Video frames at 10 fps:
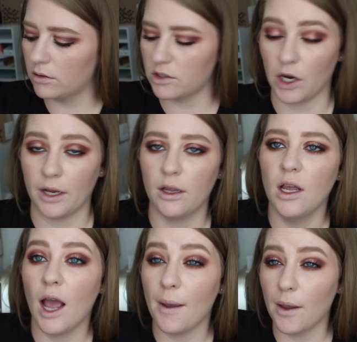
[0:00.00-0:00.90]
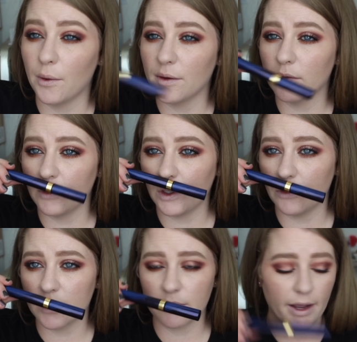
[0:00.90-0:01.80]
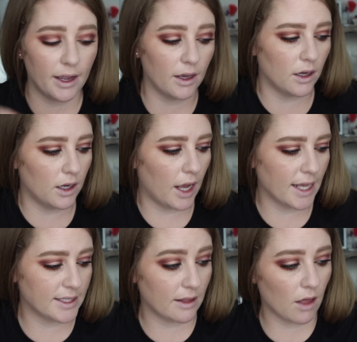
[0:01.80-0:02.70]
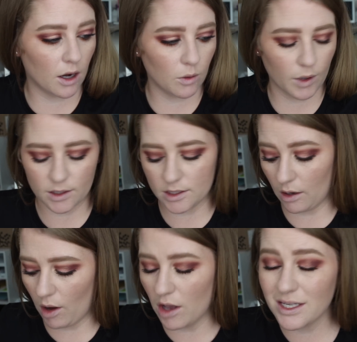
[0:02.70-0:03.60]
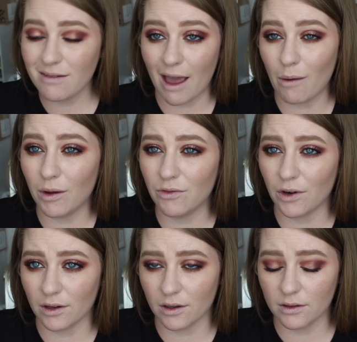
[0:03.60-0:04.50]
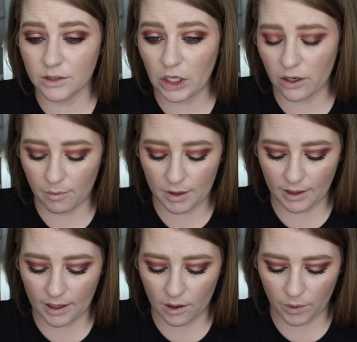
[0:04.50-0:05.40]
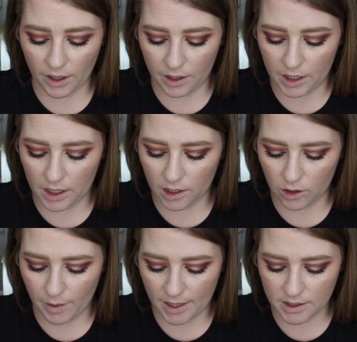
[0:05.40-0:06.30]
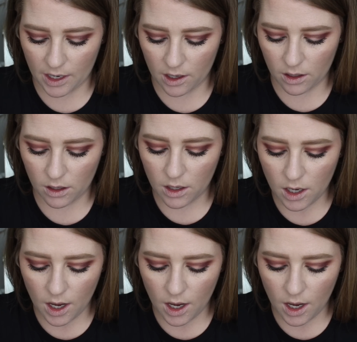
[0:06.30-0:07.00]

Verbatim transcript: Sorry, I used my Estee Lauder one, so I'll save that one for, you know what I mean, later when I need a new mascara.